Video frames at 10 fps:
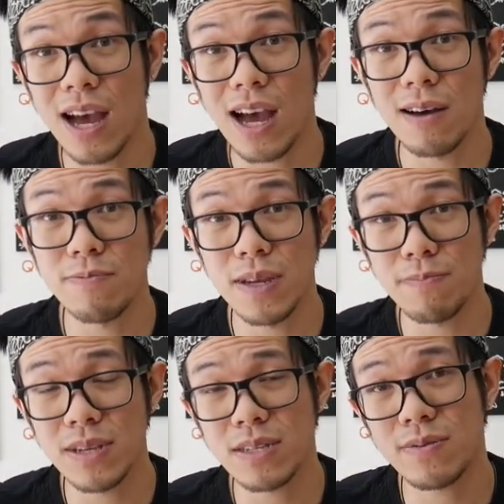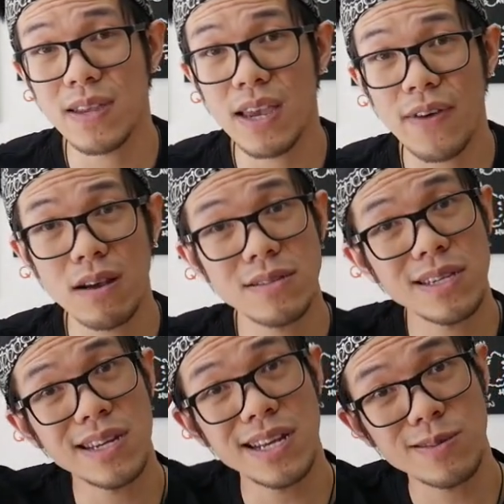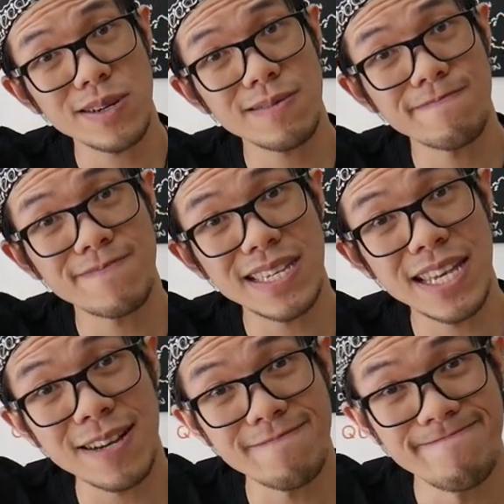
I've been Business with Dave. I'll see you in the next one. See ya.